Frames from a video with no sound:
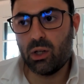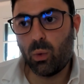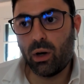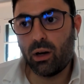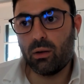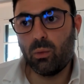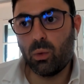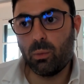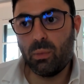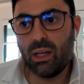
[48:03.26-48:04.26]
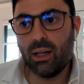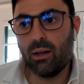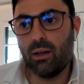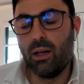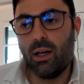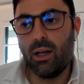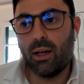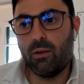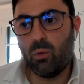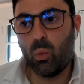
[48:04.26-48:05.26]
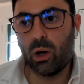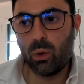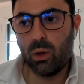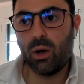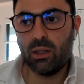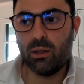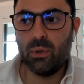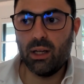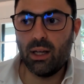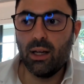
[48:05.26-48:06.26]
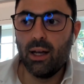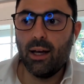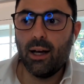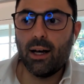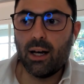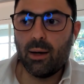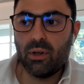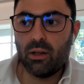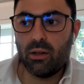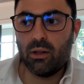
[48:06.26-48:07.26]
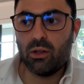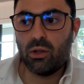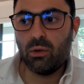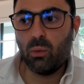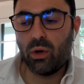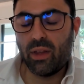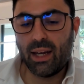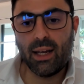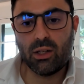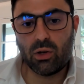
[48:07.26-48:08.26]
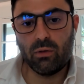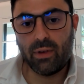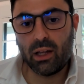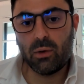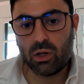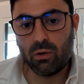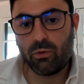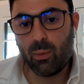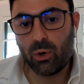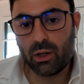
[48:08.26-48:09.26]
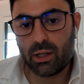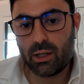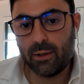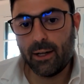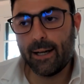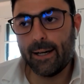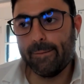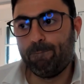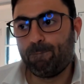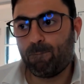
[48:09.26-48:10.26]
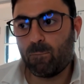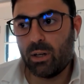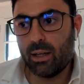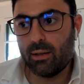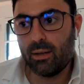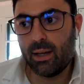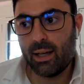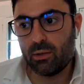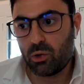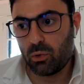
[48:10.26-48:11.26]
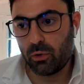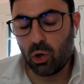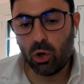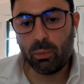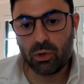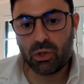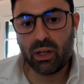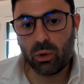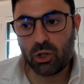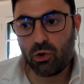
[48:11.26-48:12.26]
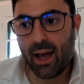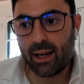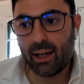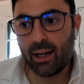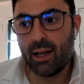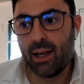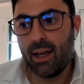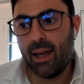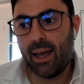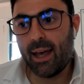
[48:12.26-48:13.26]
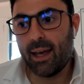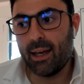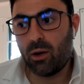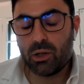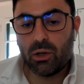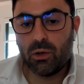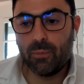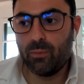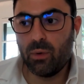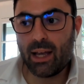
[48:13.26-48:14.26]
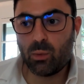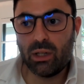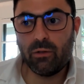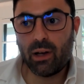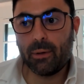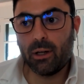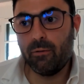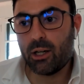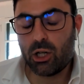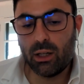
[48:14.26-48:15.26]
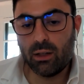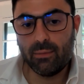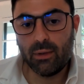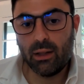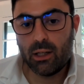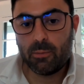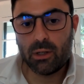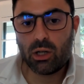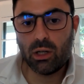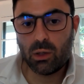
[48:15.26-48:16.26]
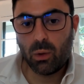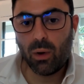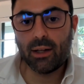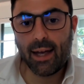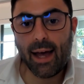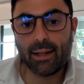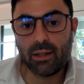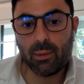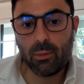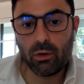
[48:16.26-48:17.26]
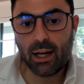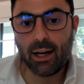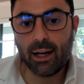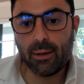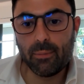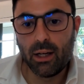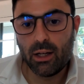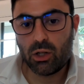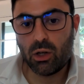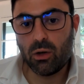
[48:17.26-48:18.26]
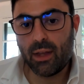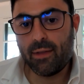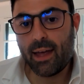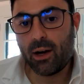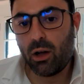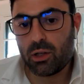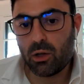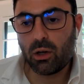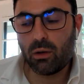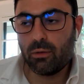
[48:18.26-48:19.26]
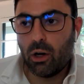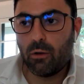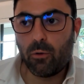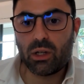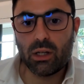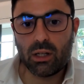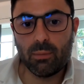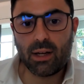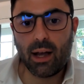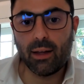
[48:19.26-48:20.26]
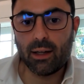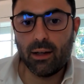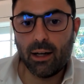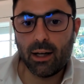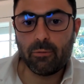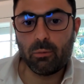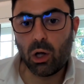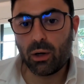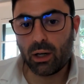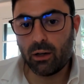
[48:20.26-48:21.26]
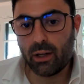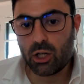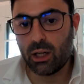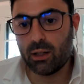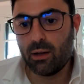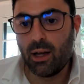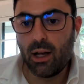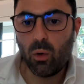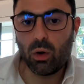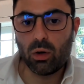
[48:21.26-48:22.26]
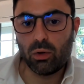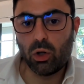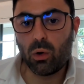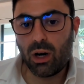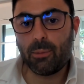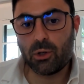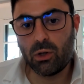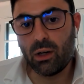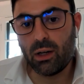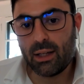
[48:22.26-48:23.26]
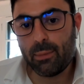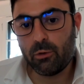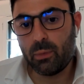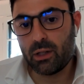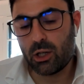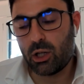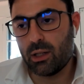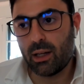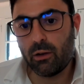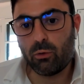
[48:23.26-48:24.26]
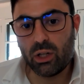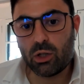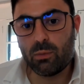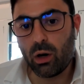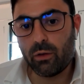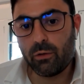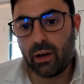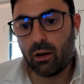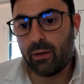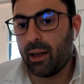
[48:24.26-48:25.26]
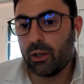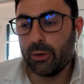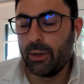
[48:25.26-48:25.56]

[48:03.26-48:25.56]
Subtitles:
where we're meeting kind of where we want to be, where they can hit certain valuation frameworks, and sort of goalposts that we're tracking. And also, as we develop conviction in these positions, we want to add to them over time. So that also forces some selling from lower conviction or lower opportunity type of positions that have reached more of a fair value.